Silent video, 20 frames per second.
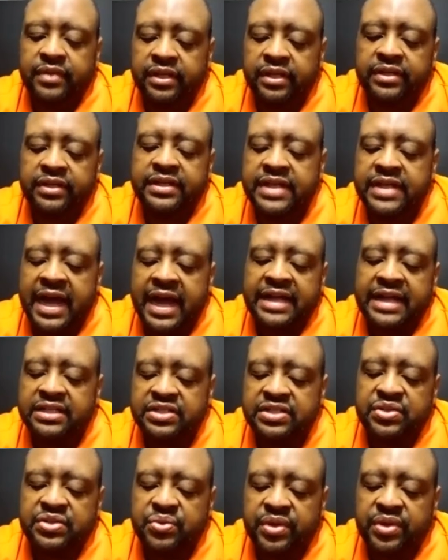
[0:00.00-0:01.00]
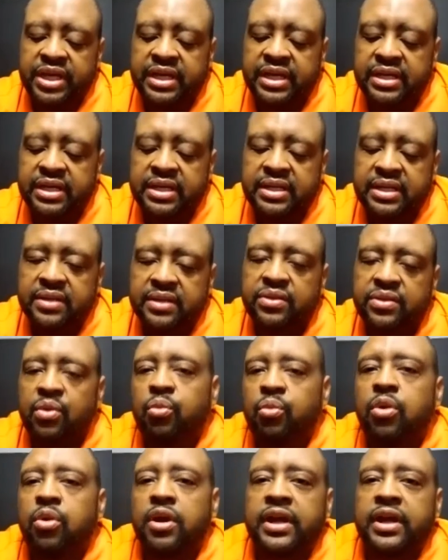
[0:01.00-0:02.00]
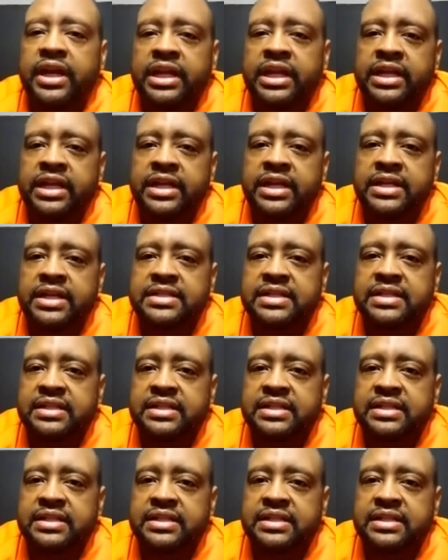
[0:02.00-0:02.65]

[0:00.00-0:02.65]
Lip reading: not doing the work it is